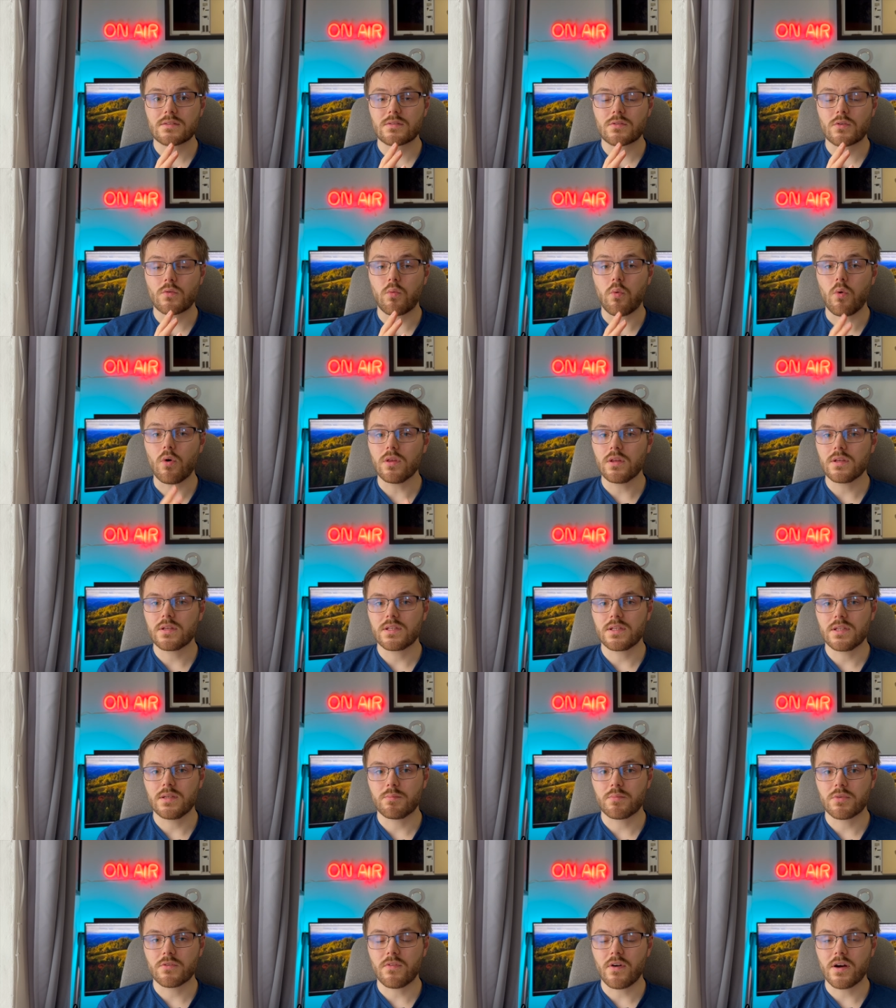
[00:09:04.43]
quality
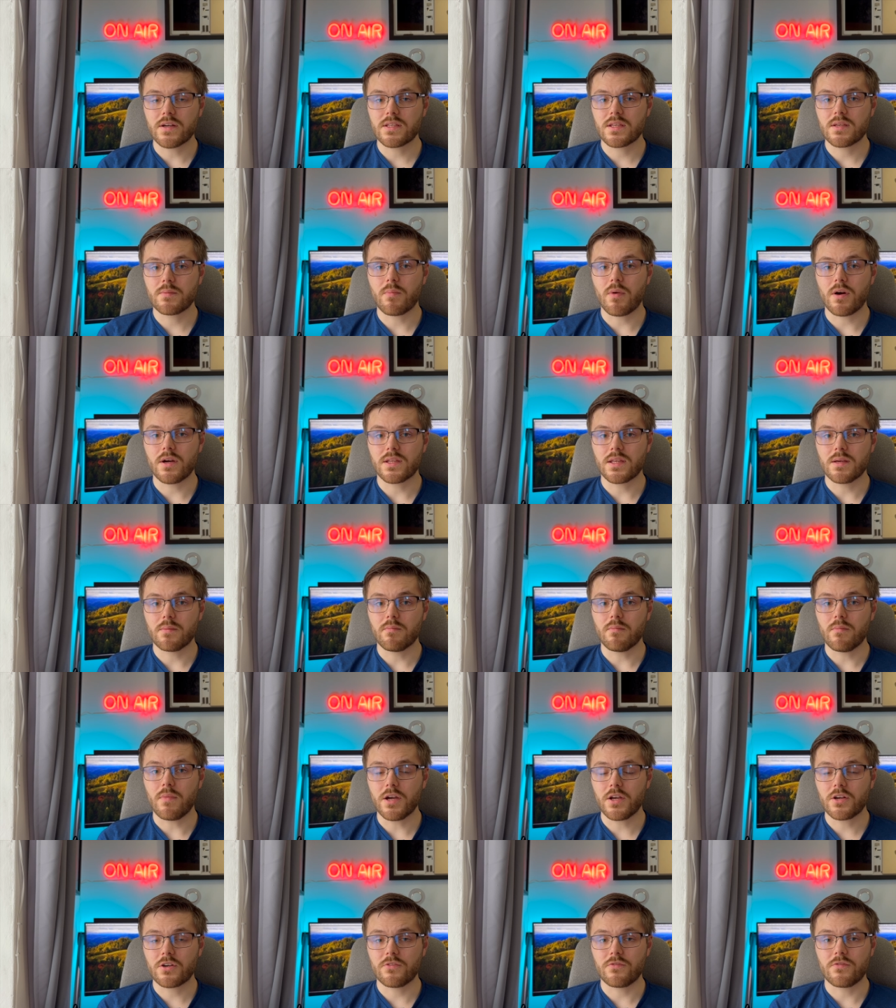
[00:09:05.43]
provided by the
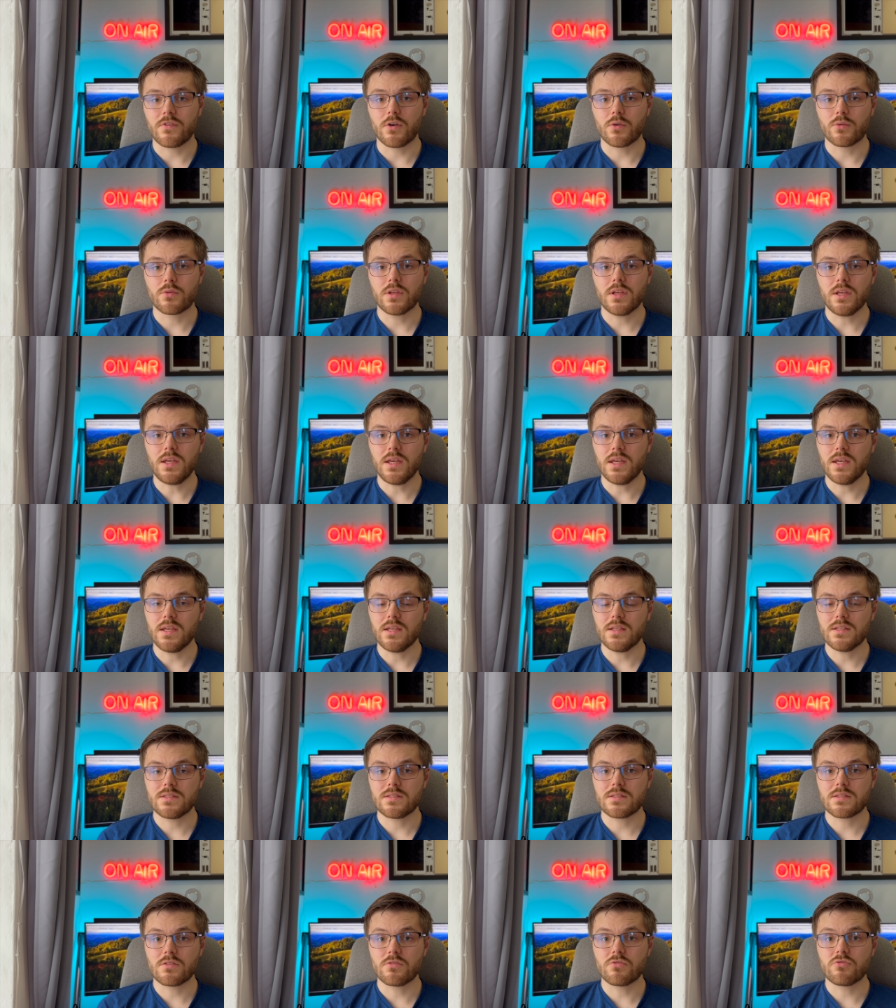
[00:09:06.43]
microphone
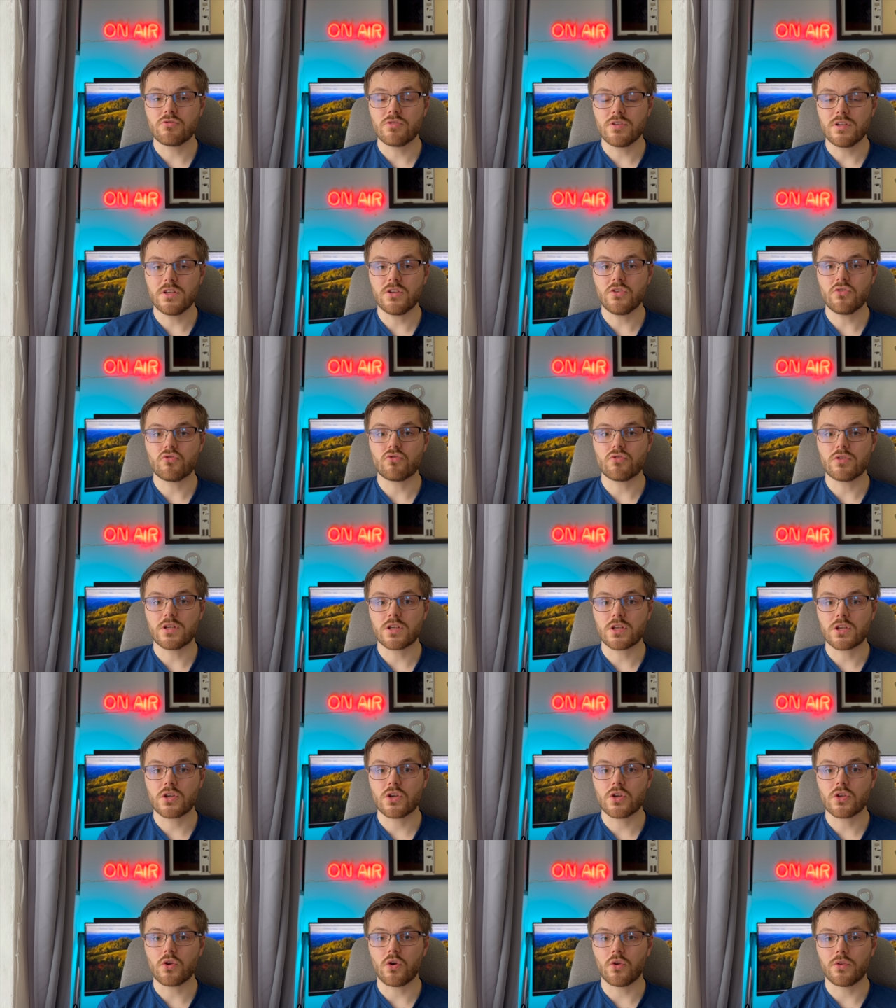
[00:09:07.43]
is really, really
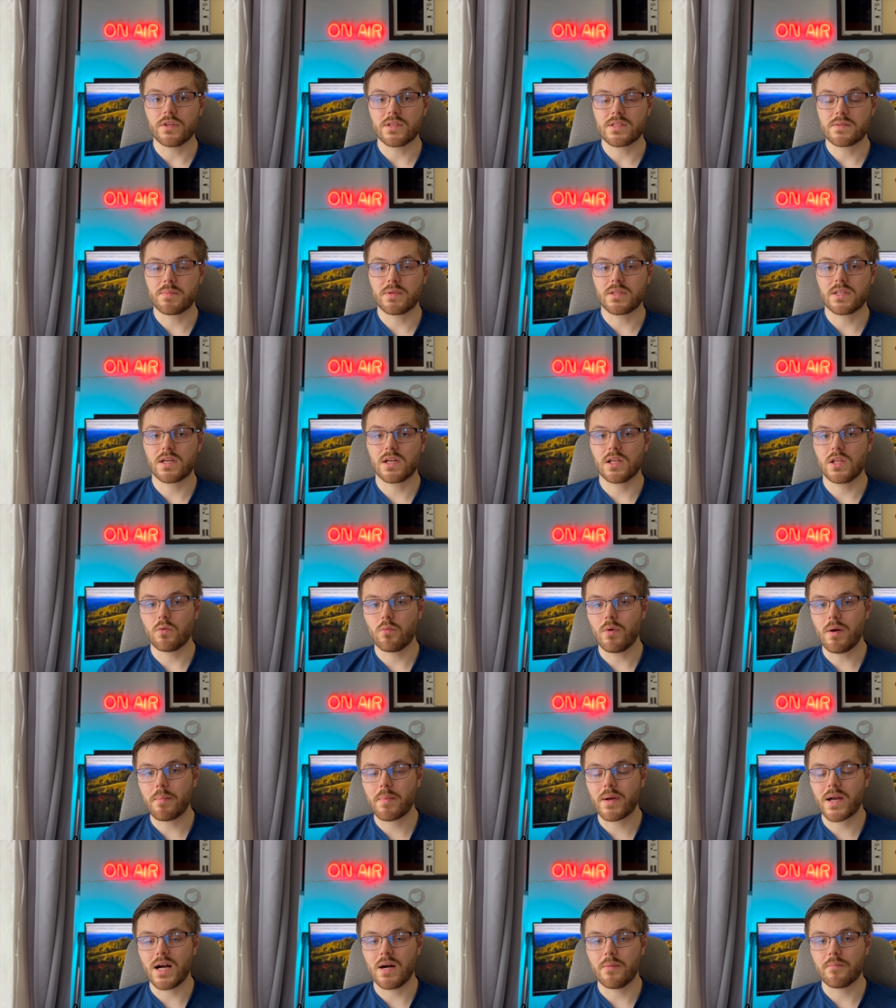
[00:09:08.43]
good on this particular
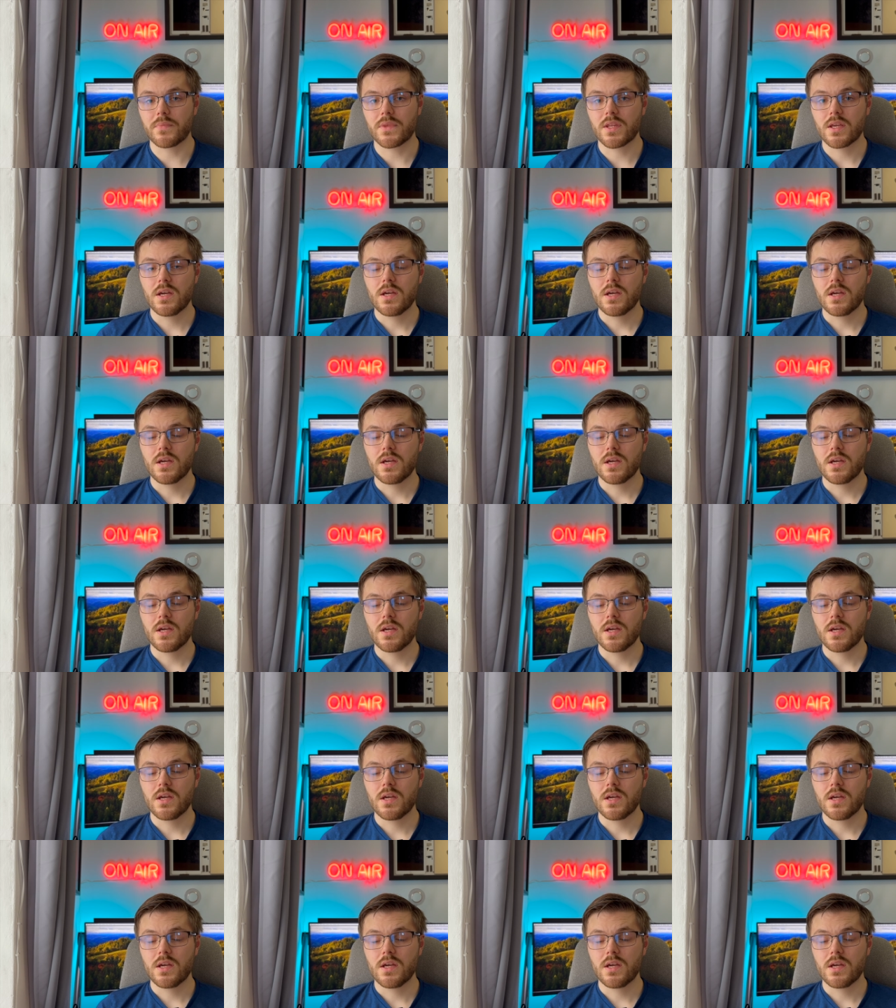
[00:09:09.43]
webcam.